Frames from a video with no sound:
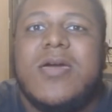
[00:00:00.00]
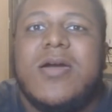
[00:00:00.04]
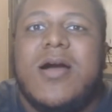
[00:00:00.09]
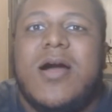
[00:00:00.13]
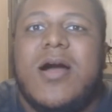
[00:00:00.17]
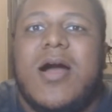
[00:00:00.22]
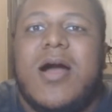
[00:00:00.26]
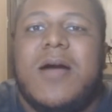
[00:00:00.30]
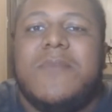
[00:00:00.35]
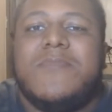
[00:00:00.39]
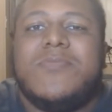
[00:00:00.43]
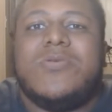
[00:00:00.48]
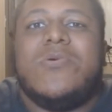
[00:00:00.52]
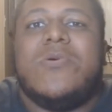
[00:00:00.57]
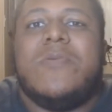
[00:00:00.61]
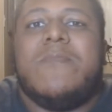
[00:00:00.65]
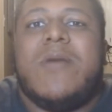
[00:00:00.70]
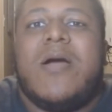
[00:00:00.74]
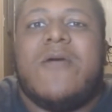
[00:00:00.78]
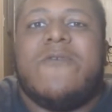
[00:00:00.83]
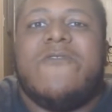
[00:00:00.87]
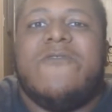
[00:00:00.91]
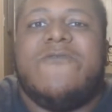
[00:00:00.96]
I'm doing
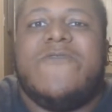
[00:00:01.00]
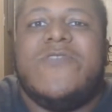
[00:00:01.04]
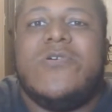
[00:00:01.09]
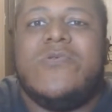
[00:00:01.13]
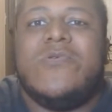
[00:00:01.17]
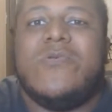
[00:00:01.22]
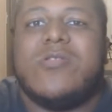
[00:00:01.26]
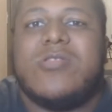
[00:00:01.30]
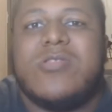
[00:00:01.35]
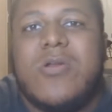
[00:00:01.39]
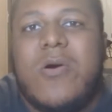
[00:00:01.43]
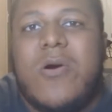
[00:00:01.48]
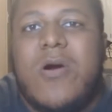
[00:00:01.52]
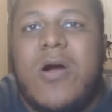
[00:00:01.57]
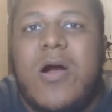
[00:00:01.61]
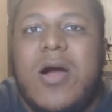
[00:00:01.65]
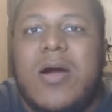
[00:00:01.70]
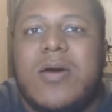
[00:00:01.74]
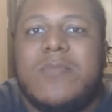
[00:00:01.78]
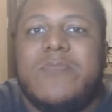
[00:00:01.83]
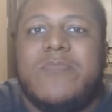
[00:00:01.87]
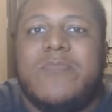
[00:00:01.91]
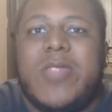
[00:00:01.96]
my review or so
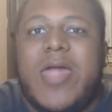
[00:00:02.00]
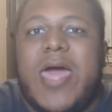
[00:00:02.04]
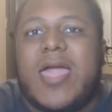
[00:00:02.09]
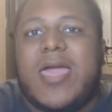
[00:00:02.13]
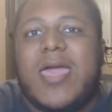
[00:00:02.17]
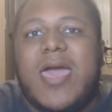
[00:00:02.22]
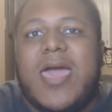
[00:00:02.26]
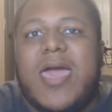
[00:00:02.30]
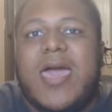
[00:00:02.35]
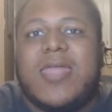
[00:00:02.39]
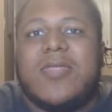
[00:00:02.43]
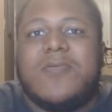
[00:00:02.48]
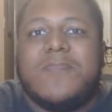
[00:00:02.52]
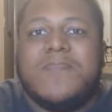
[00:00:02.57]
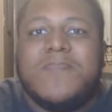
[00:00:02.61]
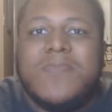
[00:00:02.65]
on Black Adam.